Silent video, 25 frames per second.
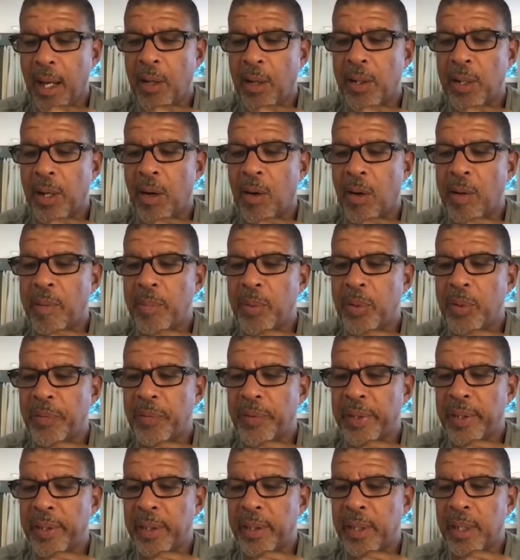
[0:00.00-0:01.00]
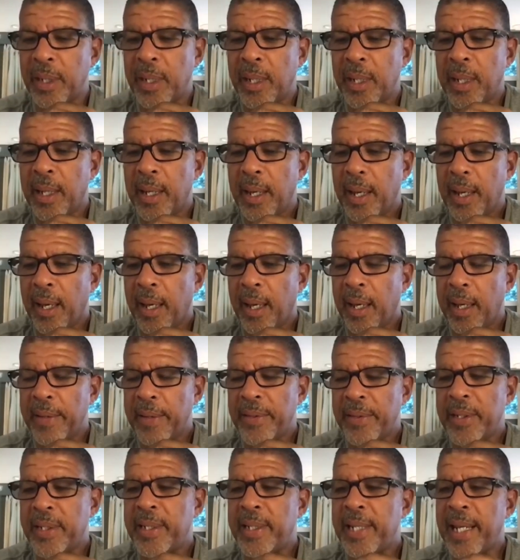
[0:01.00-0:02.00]
On our movie,
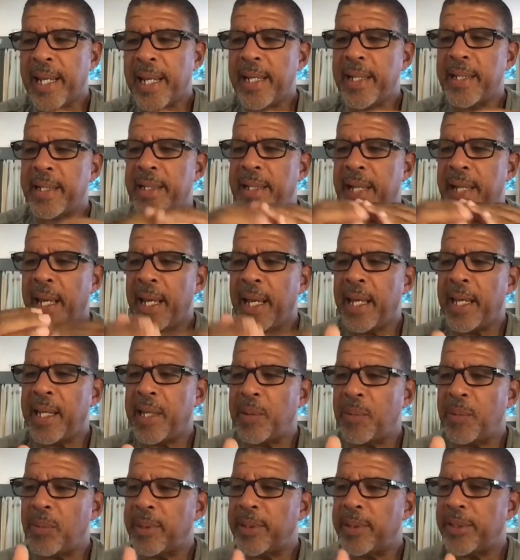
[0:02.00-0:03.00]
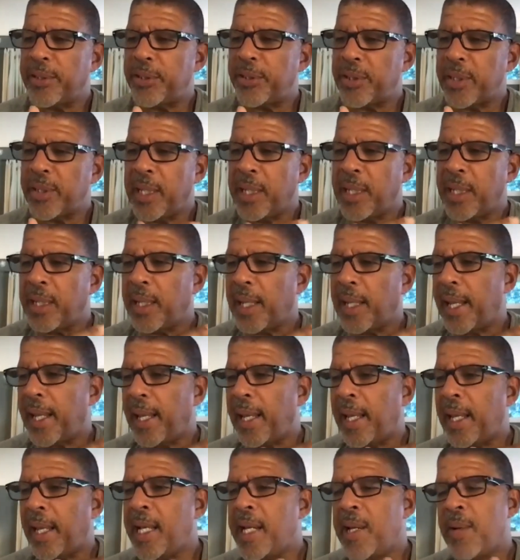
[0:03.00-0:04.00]
the day-to-day would see
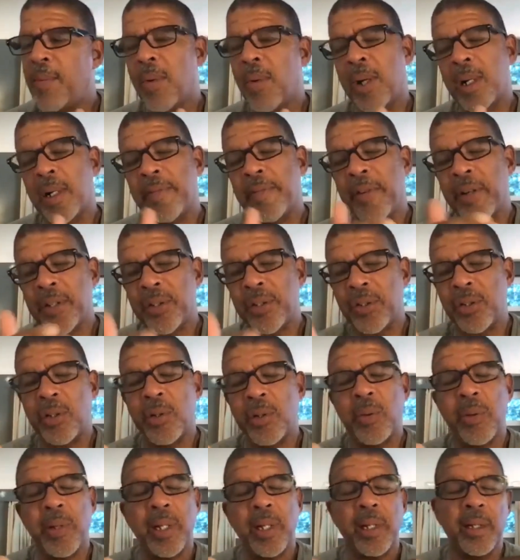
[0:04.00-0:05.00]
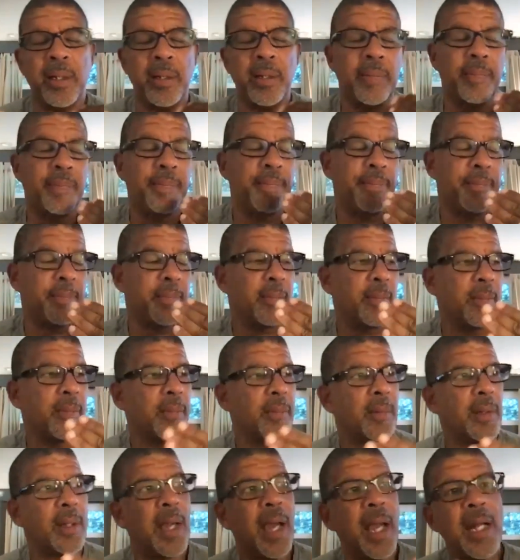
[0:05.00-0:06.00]
any one of us doing
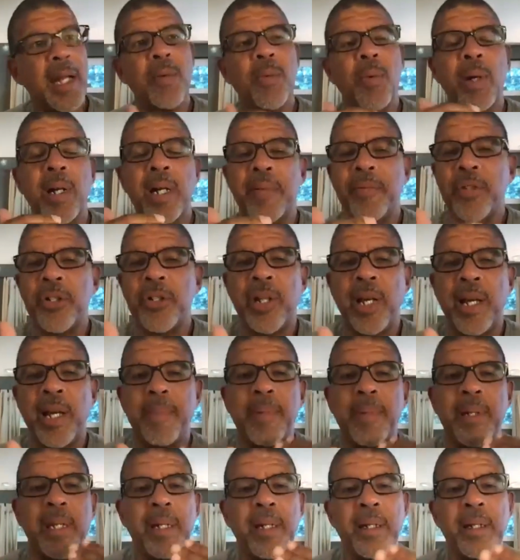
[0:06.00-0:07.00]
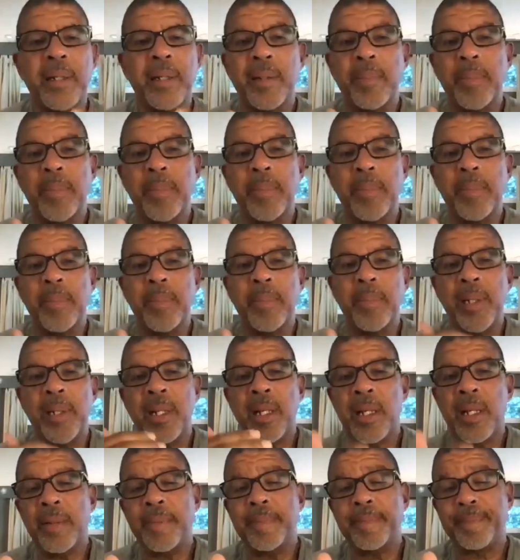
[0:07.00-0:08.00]
kind of whatever job needed to be
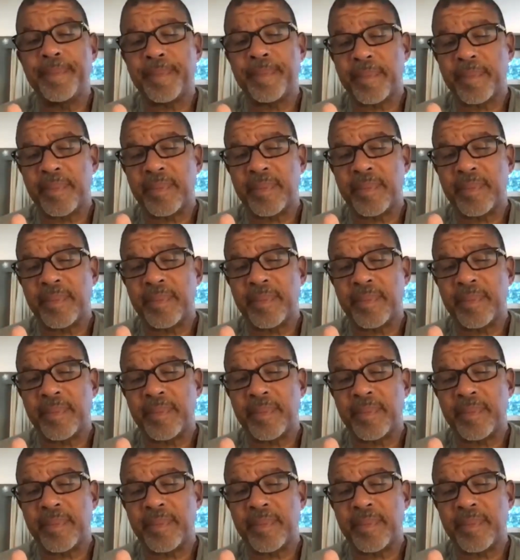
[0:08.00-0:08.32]
done.